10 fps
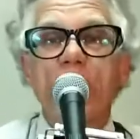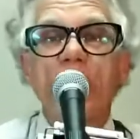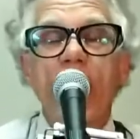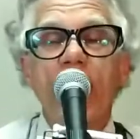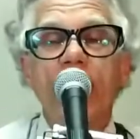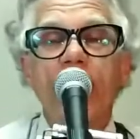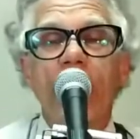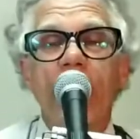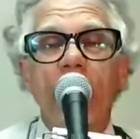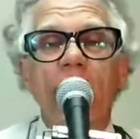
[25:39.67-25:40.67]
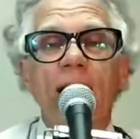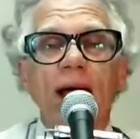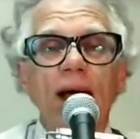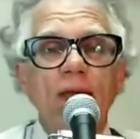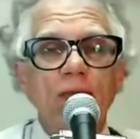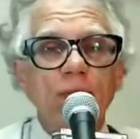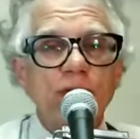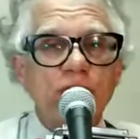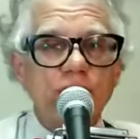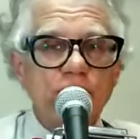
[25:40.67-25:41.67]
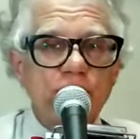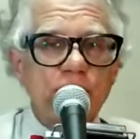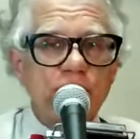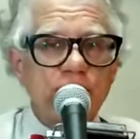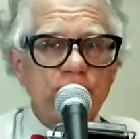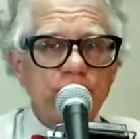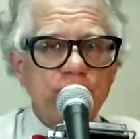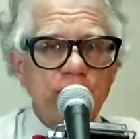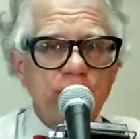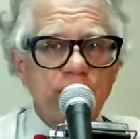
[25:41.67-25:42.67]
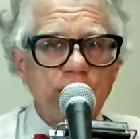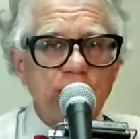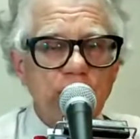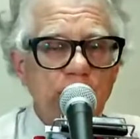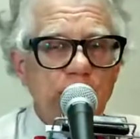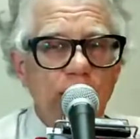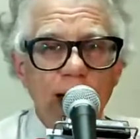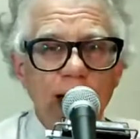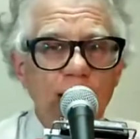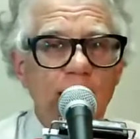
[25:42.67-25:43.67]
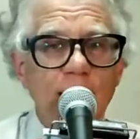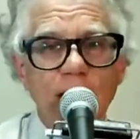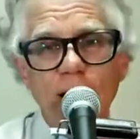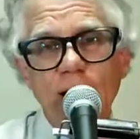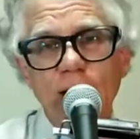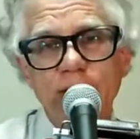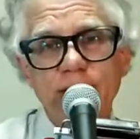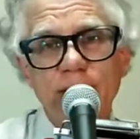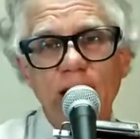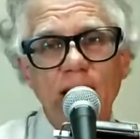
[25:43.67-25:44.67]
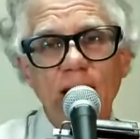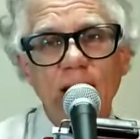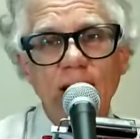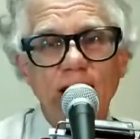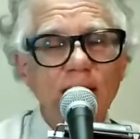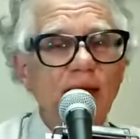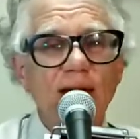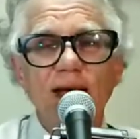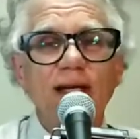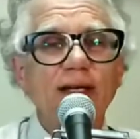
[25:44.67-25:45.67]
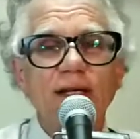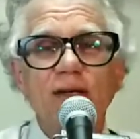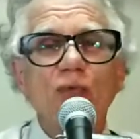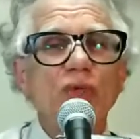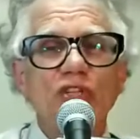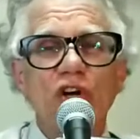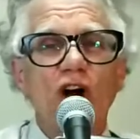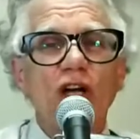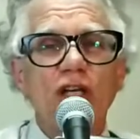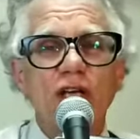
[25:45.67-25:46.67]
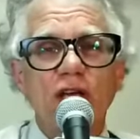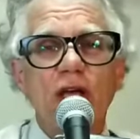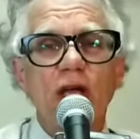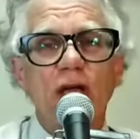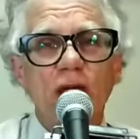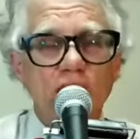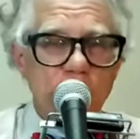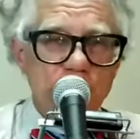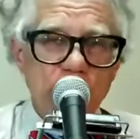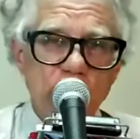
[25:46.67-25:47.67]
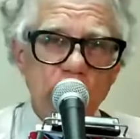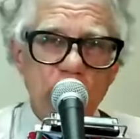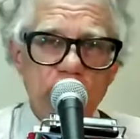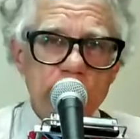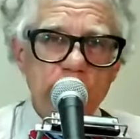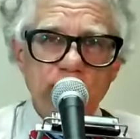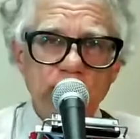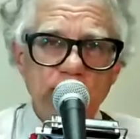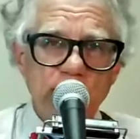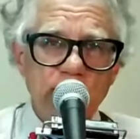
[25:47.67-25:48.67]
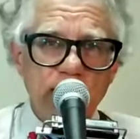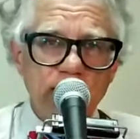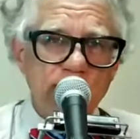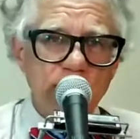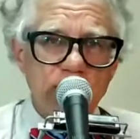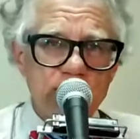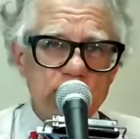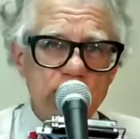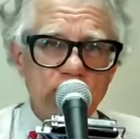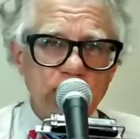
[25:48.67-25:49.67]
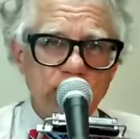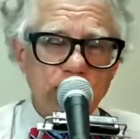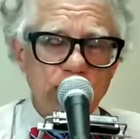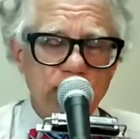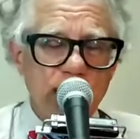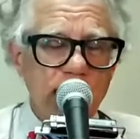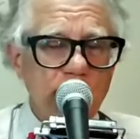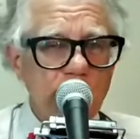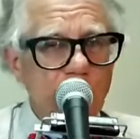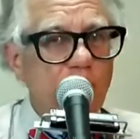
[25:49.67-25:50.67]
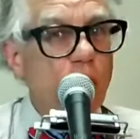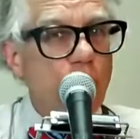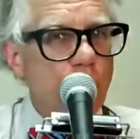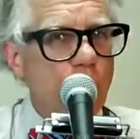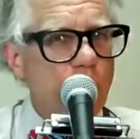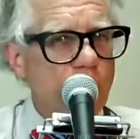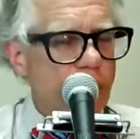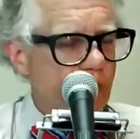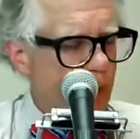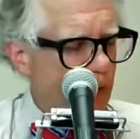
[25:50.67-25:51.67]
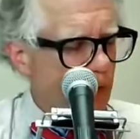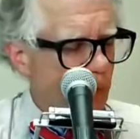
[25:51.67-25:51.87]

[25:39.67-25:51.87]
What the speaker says: Down by the Mississippi, my love and I talked. She crossed Beale at Front Street with that old wiggle in her